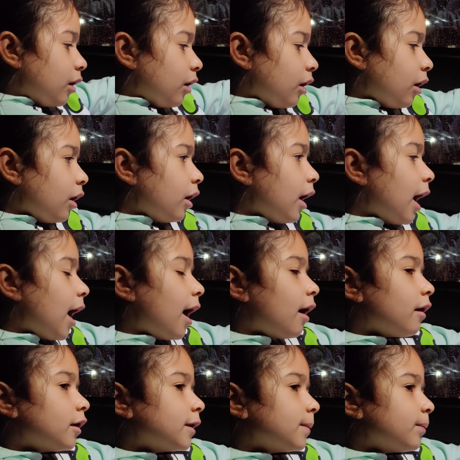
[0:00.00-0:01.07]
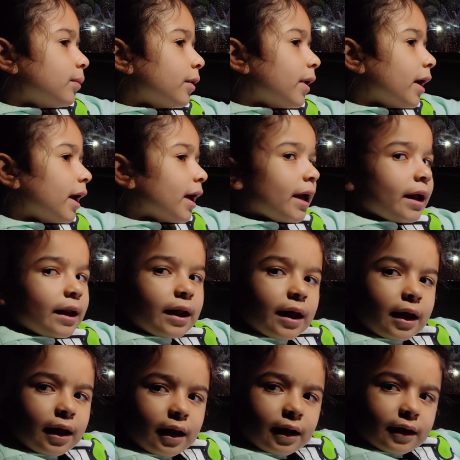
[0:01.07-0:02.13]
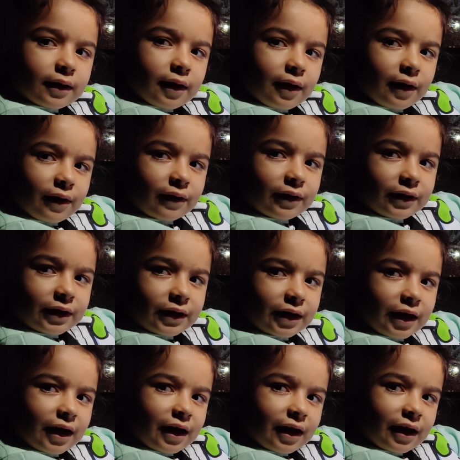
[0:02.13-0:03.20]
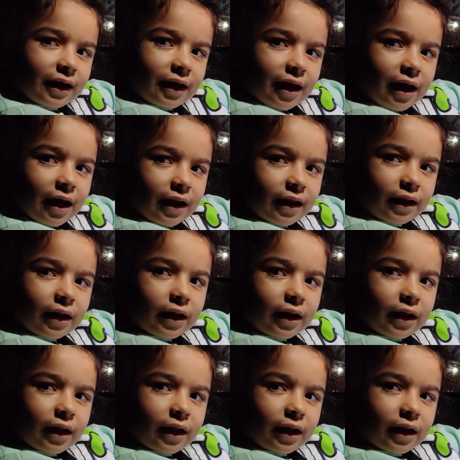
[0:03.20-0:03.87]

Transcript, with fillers: her house pretty. So she could